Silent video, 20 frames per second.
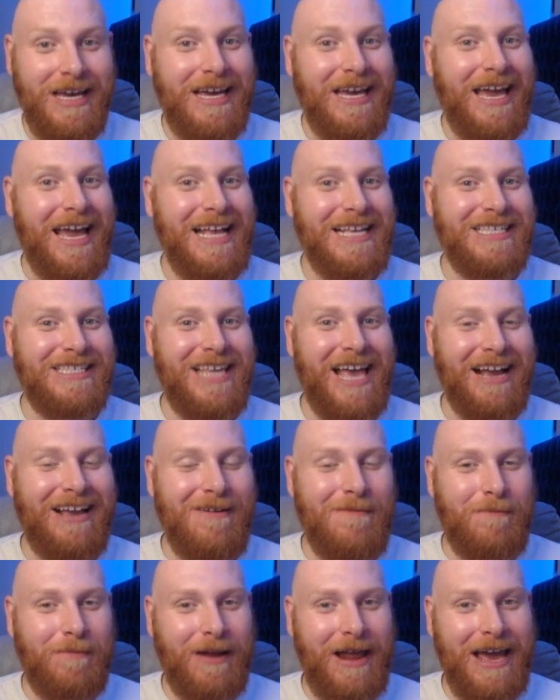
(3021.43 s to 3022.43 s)
In
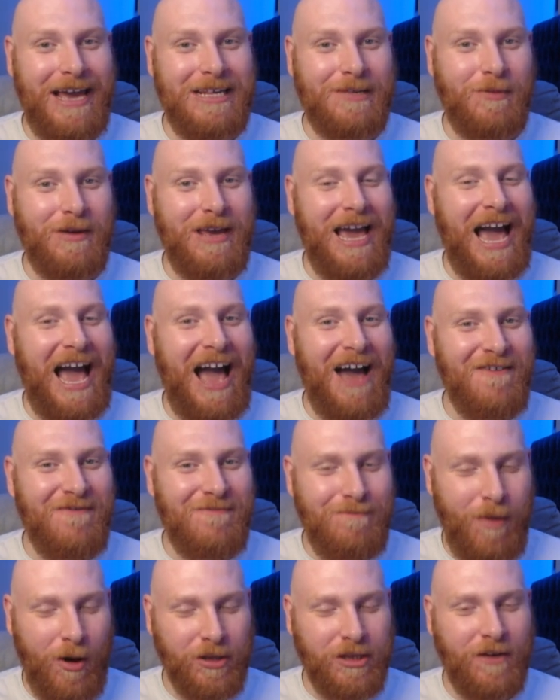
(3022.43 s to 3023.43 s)
2nd place, we
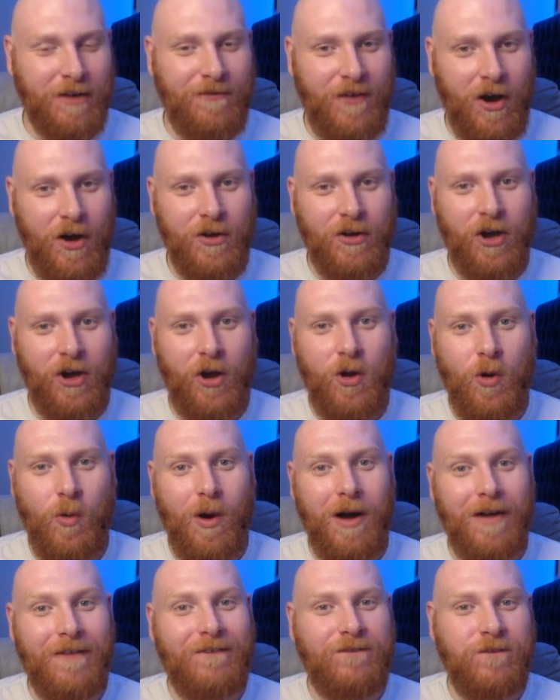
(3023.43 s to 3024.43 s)
have Botafogo, who
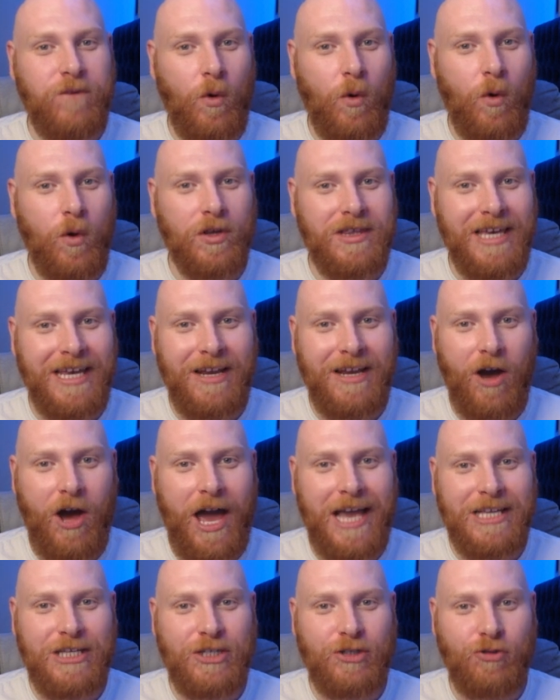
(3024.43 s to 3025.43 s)
won
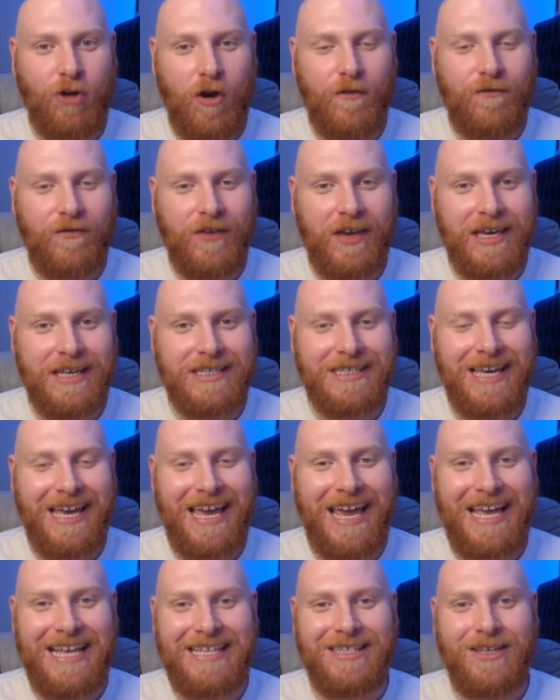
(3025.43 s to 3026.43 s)
49 trophies
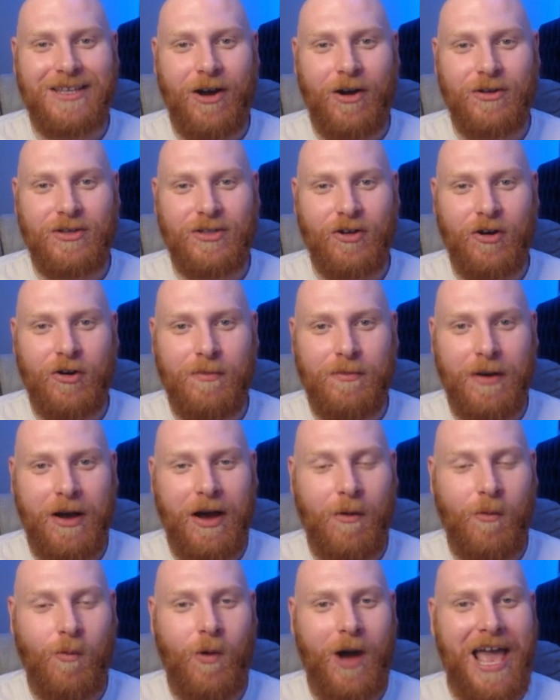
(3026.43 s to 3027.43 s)
in total,
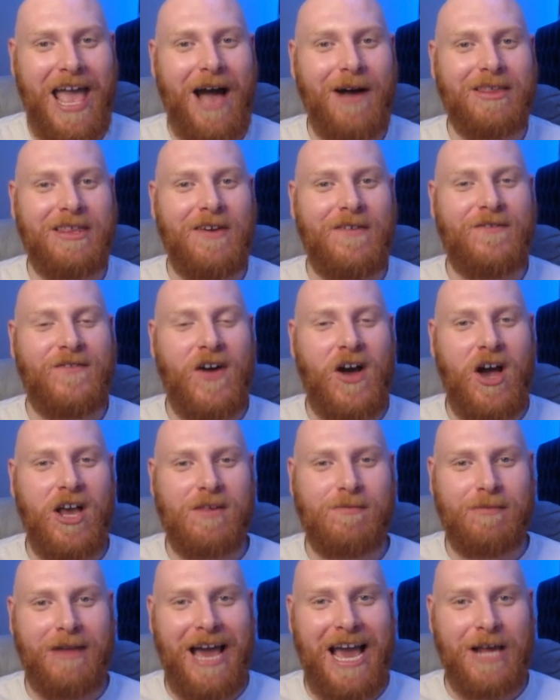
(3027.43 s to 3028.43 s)
but way out in
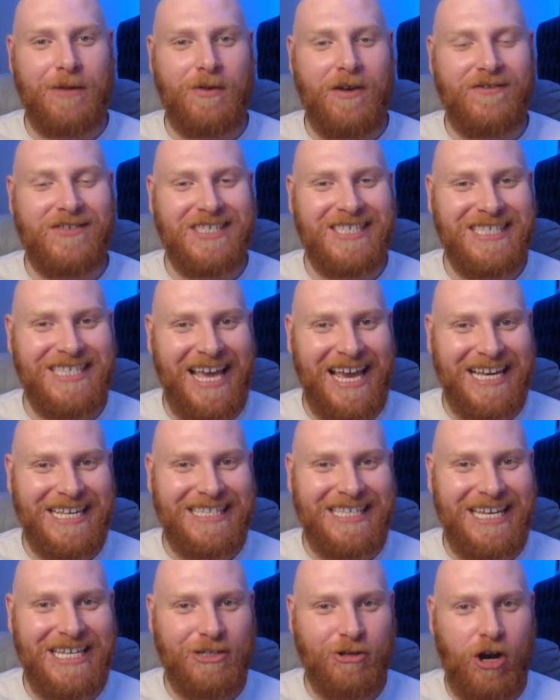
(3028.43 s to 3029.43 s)
1st place with
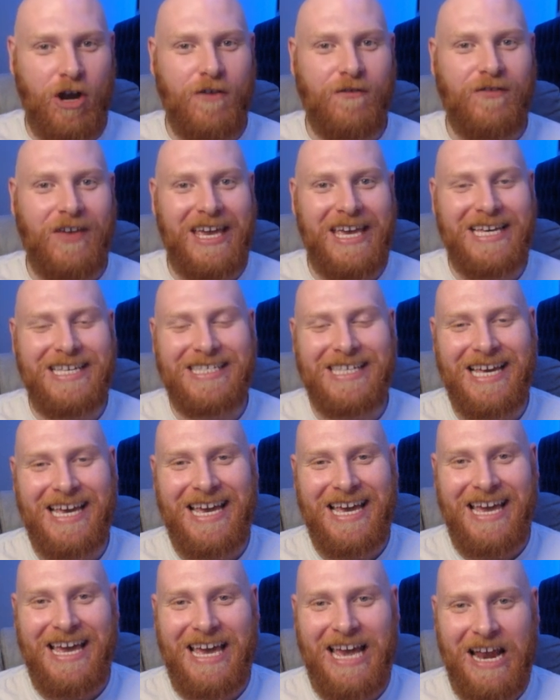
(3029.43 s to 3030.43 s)
60 trophies
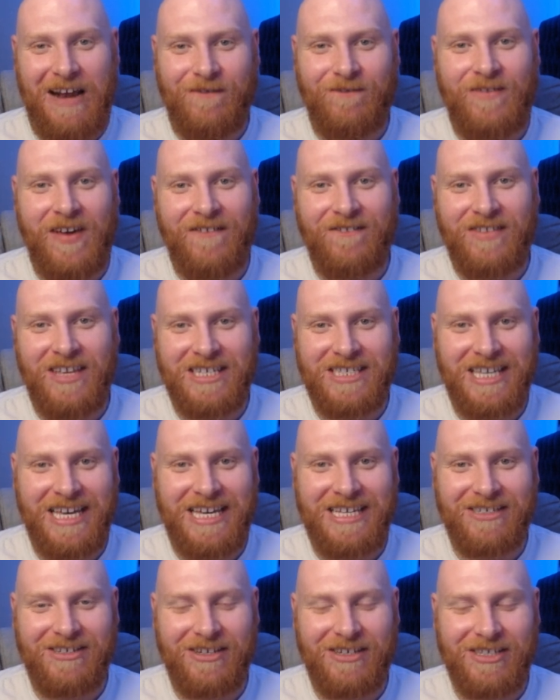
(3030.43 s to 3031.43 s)
in 50
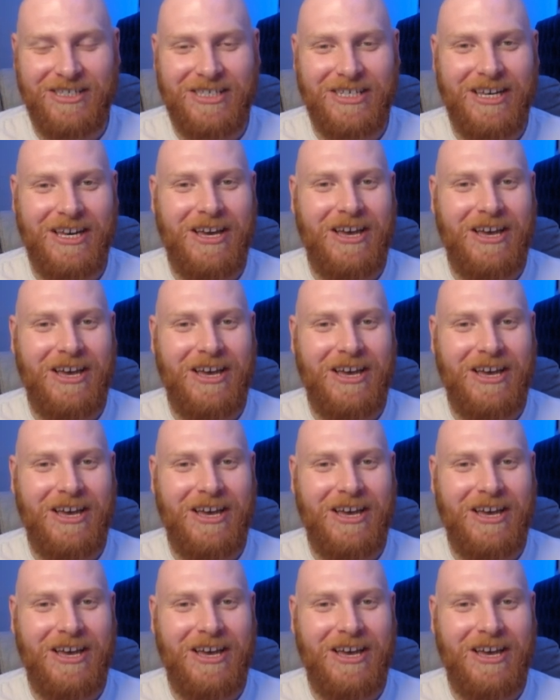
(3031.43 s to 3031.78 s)
seasons